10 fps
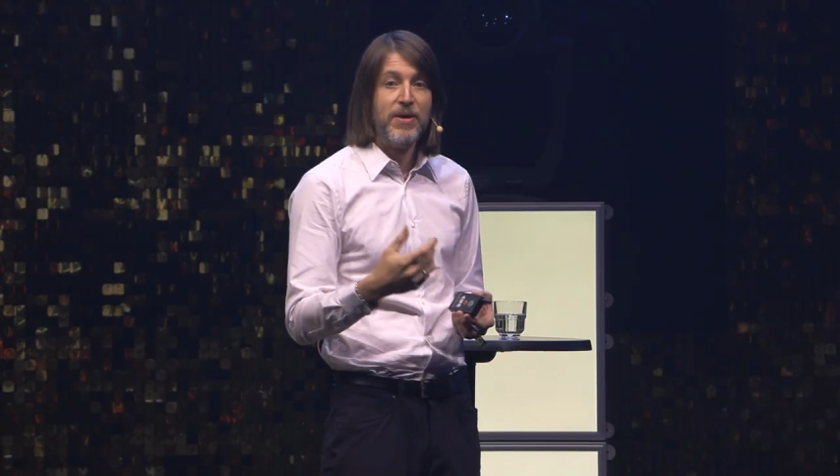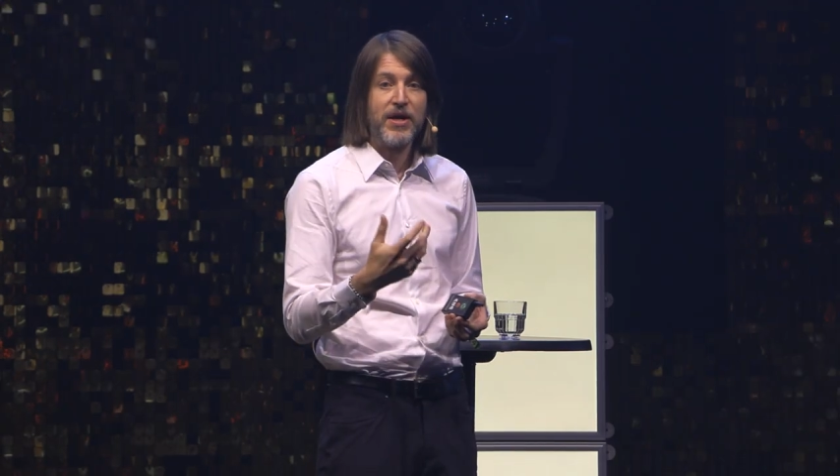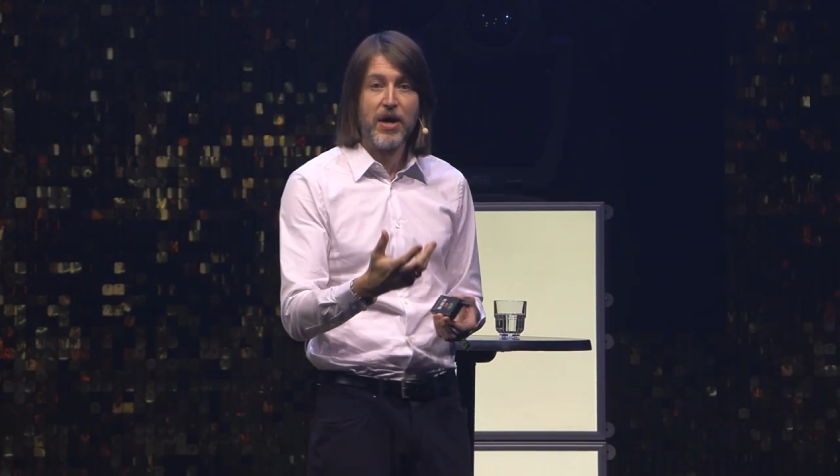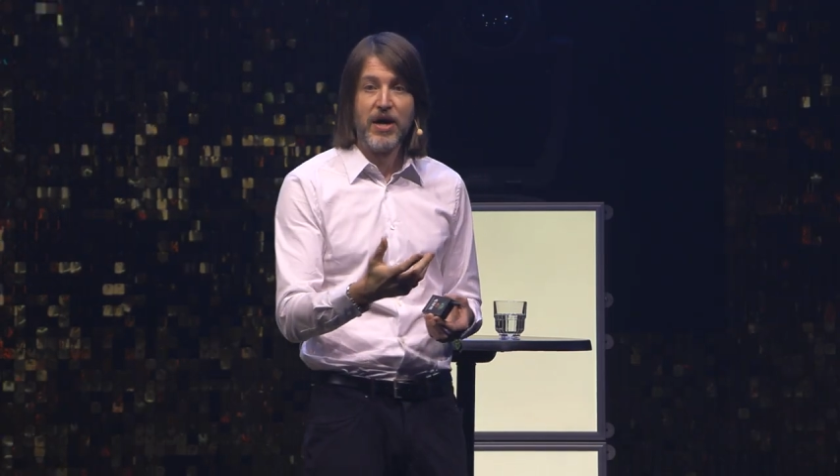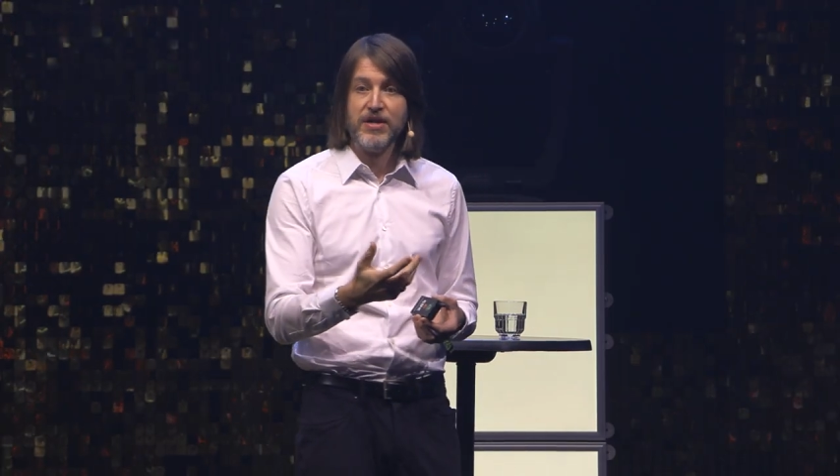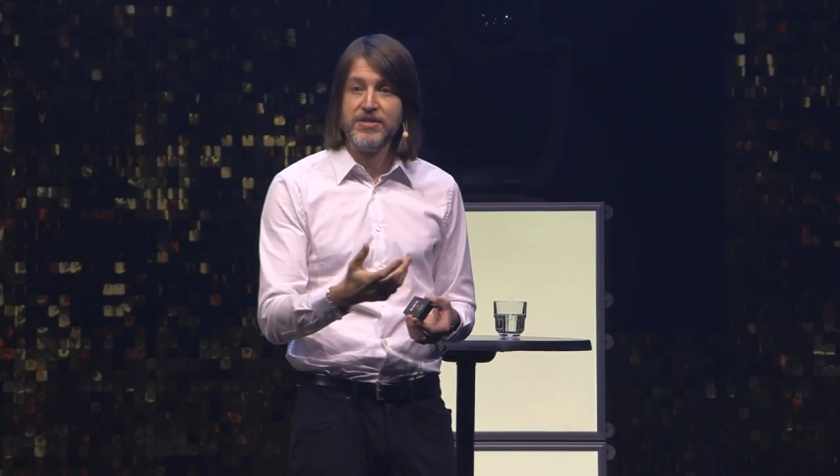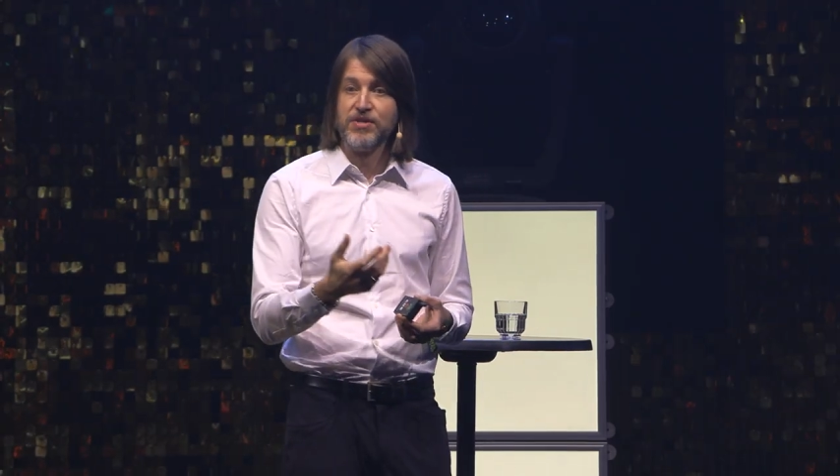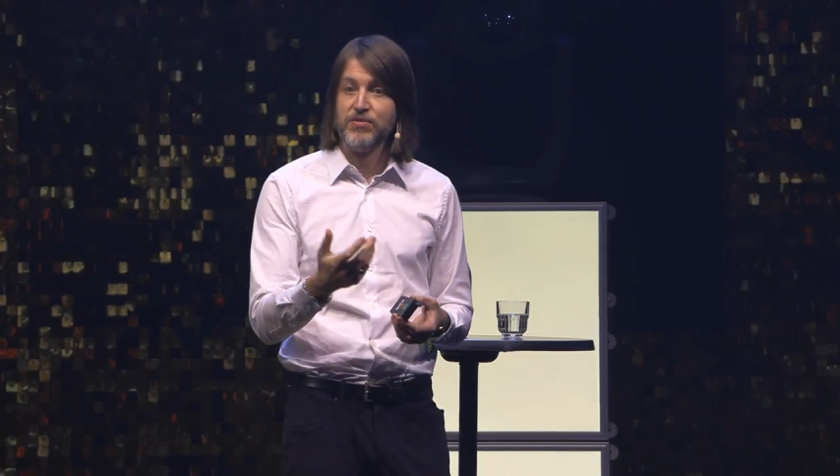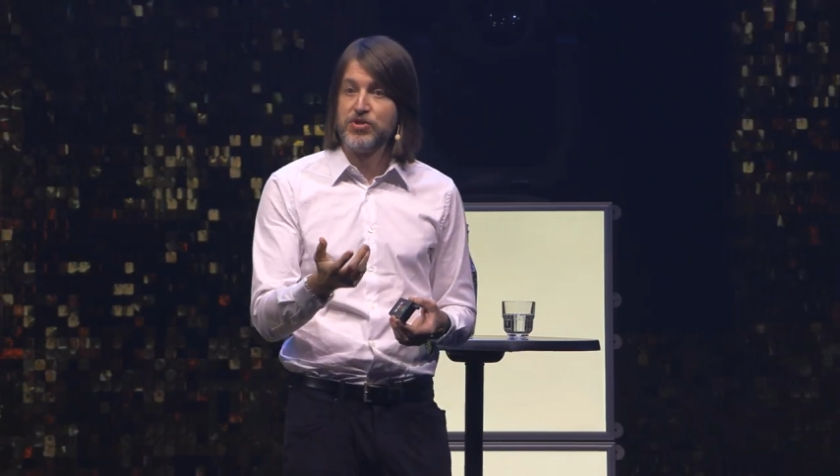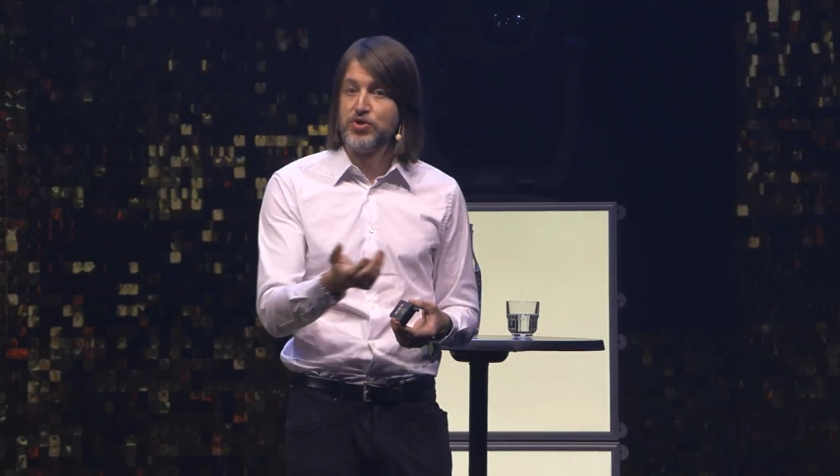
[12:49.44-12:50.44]
because
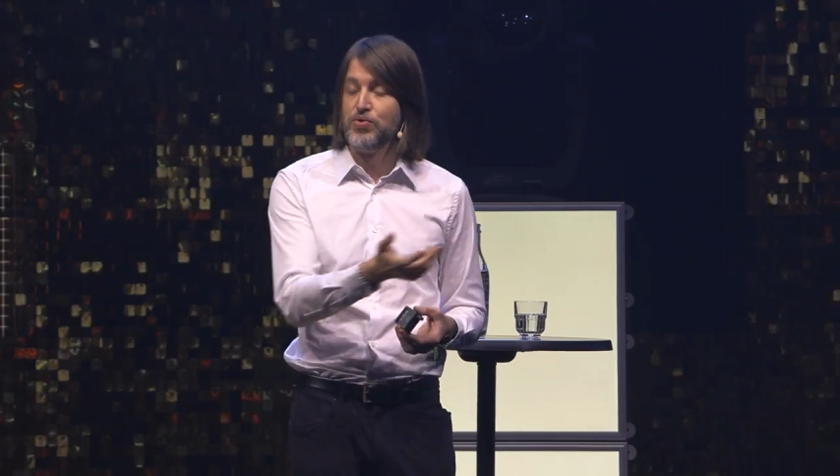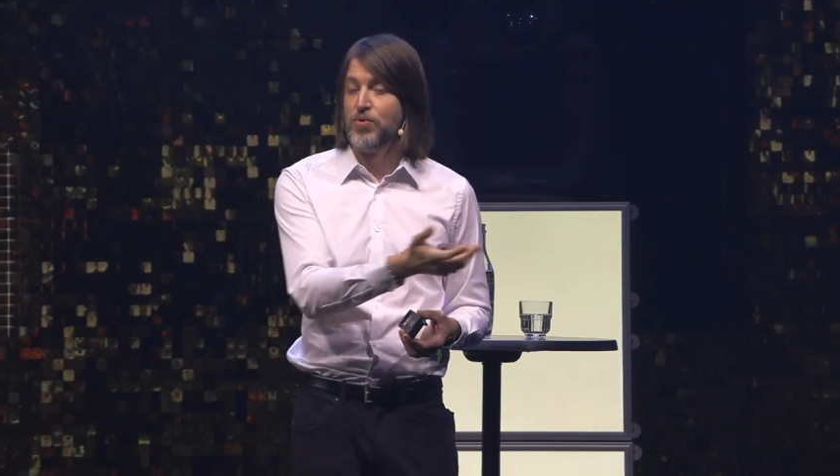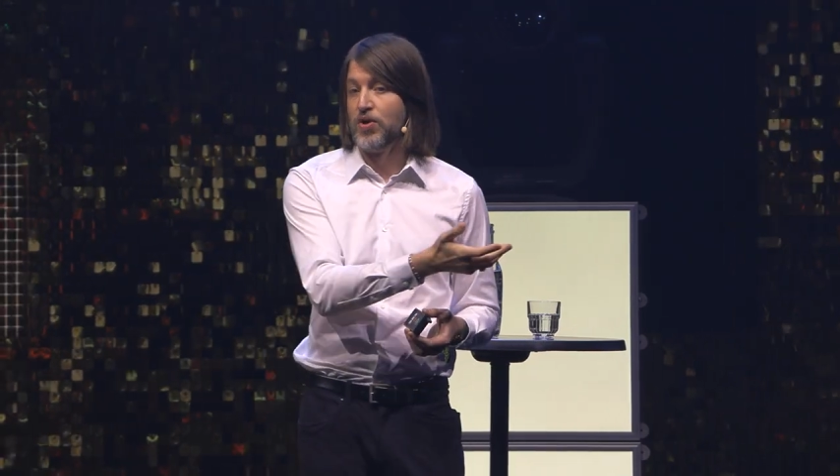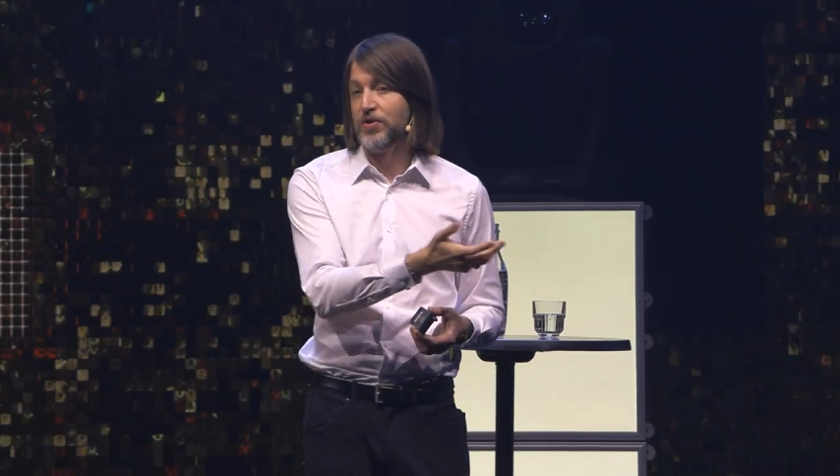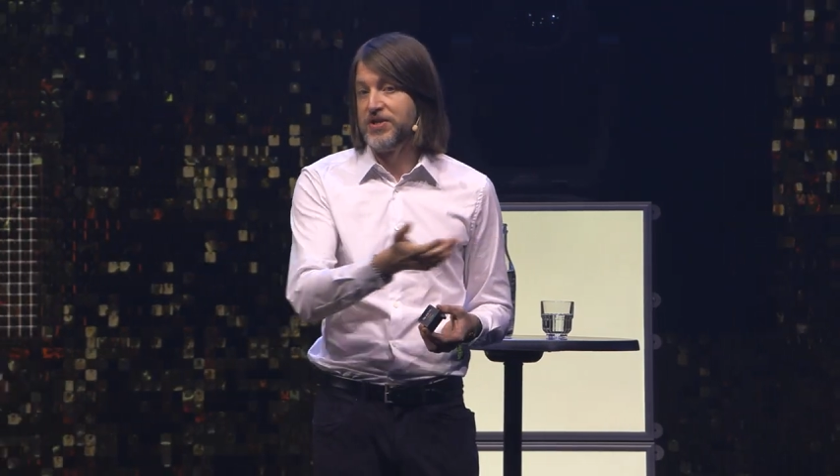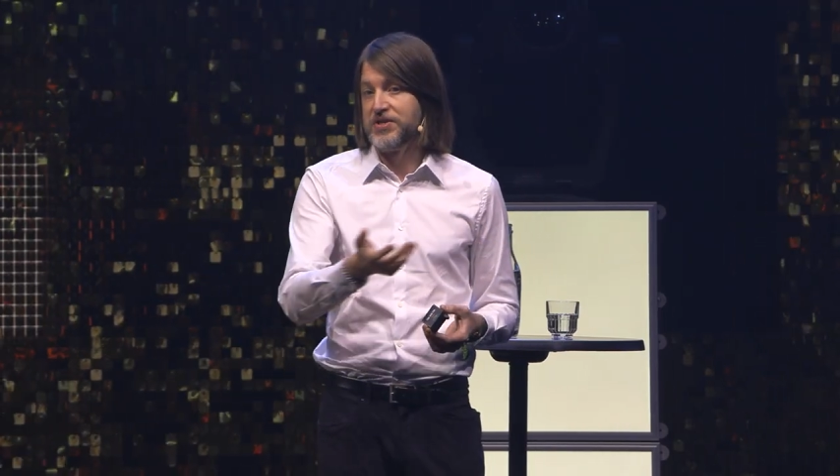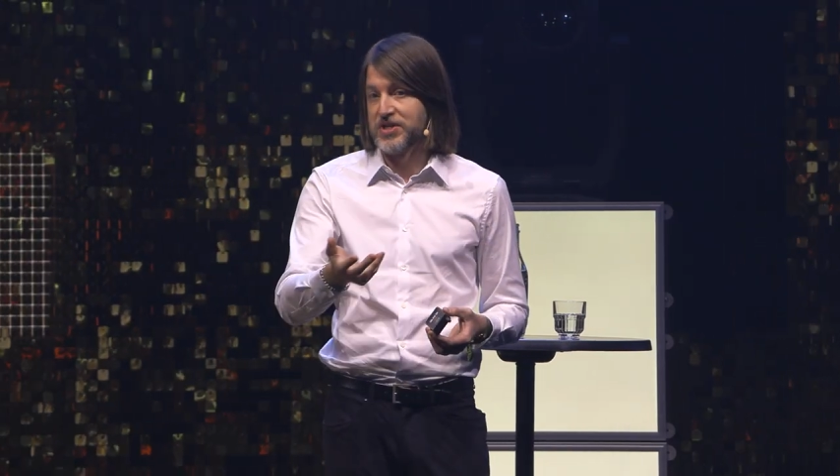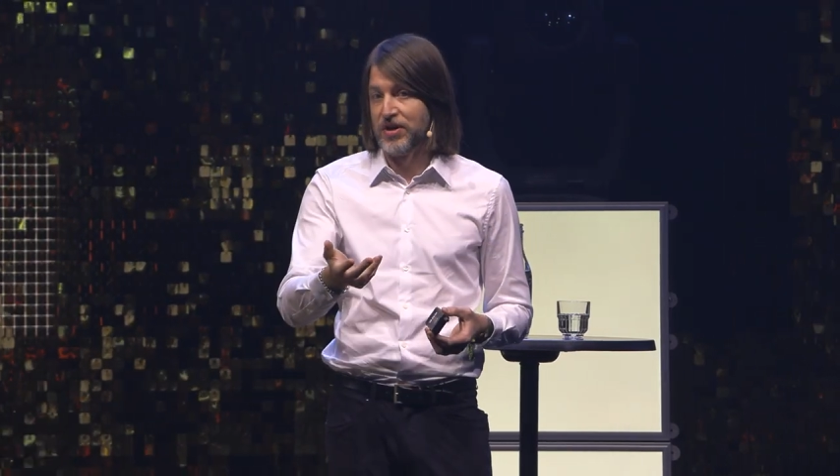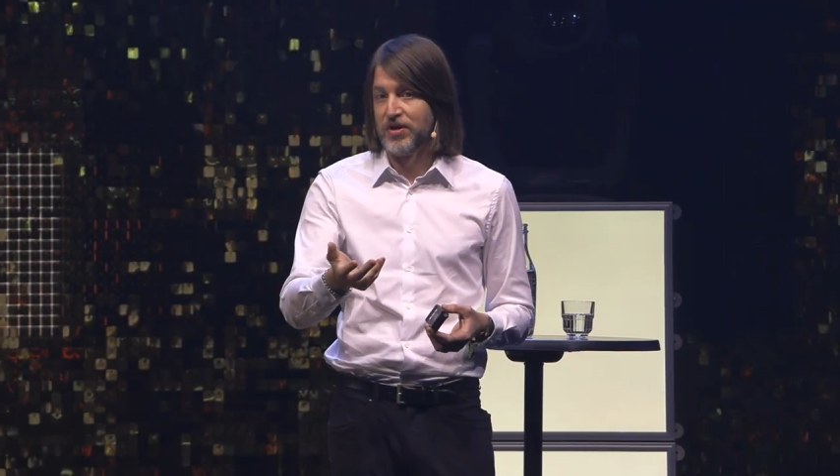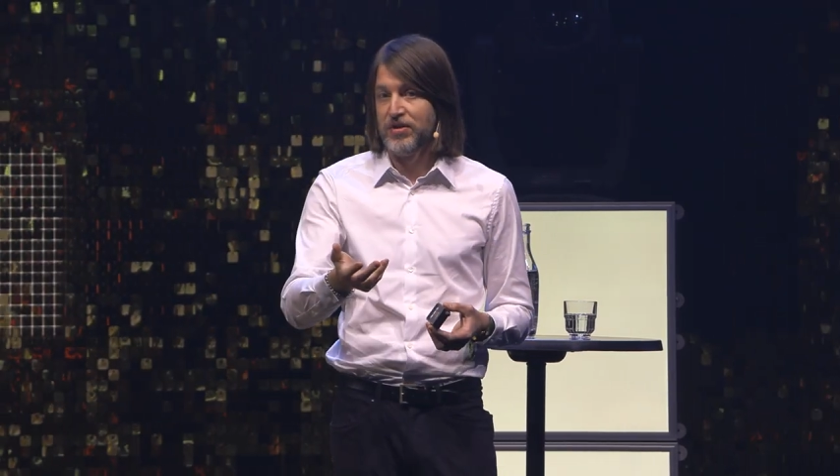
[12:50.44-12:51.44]
it was too early
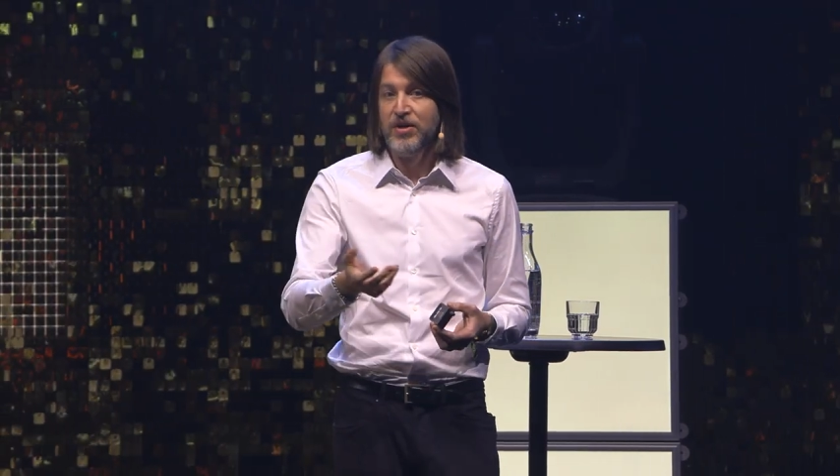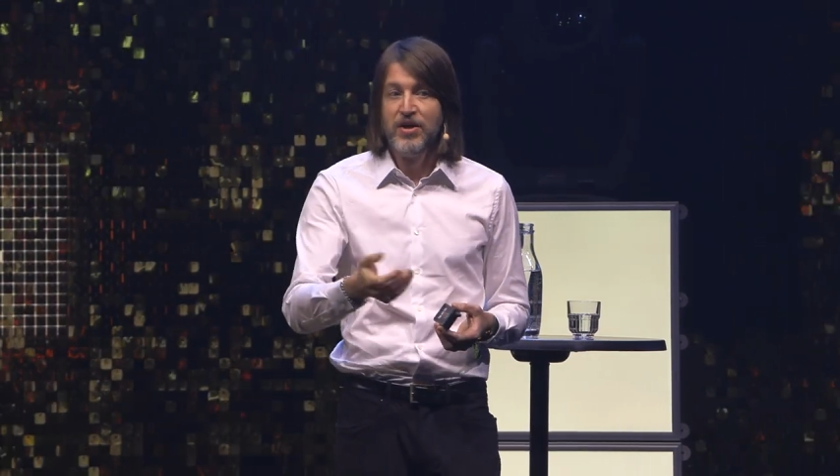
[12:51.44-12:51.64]
still,